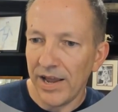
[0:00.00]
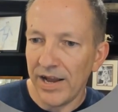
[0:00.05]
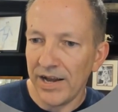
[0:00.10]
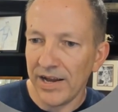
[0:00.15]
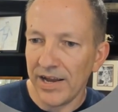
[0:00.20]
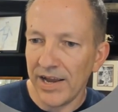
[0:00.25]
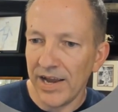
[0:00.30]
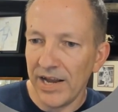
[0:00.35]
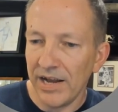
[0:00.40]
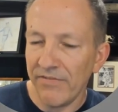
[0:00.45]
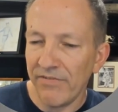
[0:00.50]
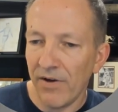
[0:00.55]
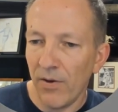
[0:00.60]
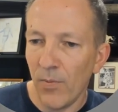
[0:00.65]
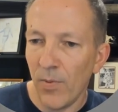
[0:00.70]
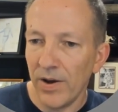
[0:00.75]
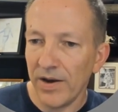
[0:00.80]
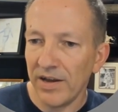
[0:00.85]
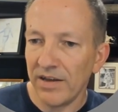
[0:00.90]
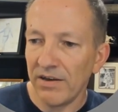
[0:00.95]
And again, if
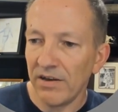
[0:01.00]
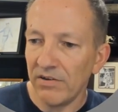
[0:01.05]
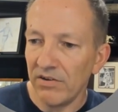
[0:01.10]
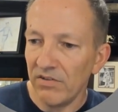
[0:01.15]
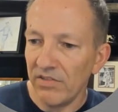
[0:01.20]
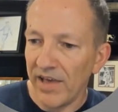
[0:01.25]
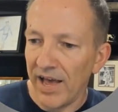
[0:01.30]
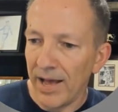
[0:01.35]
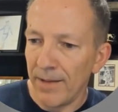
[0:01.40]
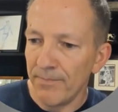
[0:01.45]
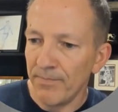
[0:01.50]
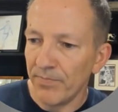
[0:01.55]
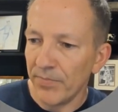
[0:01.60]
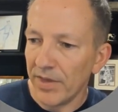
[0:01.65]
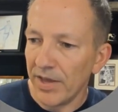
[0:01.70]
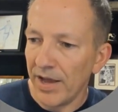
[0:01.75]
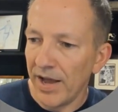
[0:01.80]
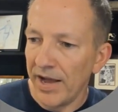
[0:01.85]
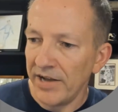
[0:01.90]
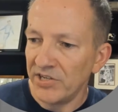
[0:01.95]
I wanted to do that,
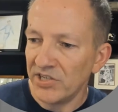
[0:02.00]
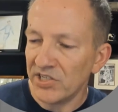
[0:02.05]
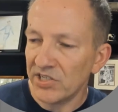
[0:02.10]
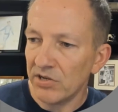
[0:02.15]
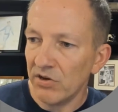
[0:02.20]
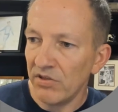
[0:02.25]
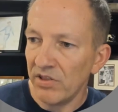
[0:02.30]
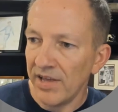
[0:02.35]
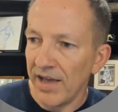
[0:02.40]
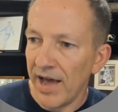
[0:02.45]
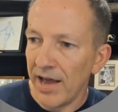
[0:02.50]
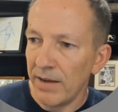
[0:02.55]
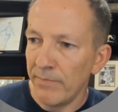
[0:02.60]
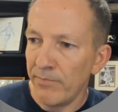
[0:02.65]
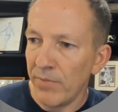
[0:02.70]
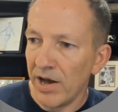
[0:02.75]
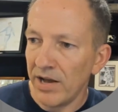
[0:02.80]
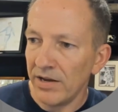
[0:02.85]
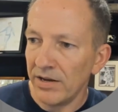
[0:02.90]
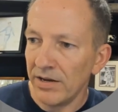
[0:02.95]
I just go to the
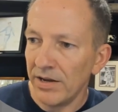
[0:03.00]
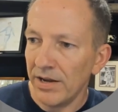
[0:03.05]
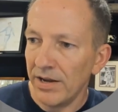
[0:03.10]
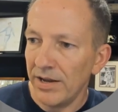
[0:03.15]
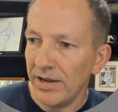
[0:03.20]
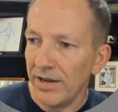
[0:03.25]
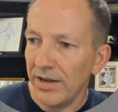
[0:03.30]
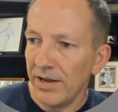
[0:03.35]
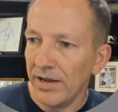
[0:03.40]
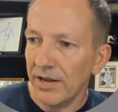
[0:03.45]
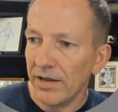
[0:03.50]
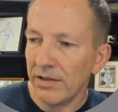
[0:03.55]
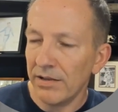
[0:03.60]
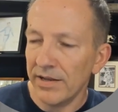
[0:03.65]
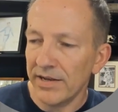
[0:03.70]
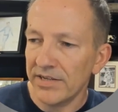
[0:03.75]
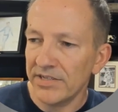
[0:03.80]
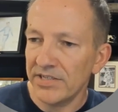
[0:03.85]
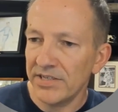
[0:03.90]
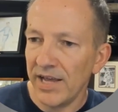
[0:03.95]
edit button,
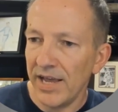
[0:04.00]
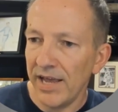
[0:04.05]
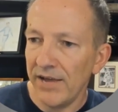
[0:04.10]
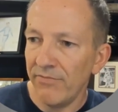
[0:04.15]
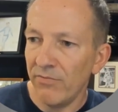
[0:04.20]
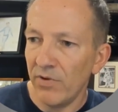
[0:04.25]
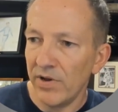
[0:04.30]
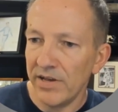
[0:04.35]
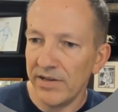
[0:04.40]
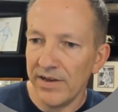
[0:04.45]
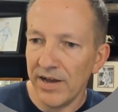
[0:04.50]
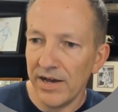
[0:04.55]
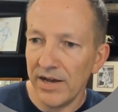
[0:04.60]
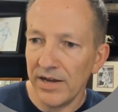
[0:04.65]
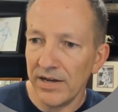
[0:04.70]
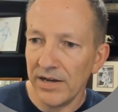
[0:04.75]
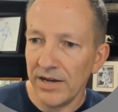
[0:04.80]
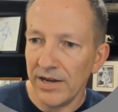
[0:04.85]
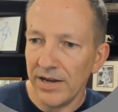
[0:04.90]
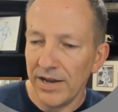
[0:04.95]
click save when
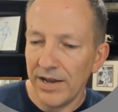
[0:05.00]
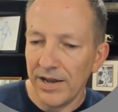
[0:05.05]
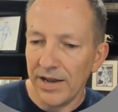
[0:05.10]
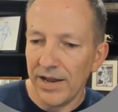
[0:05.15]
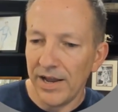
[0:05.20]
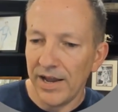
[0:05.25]
done.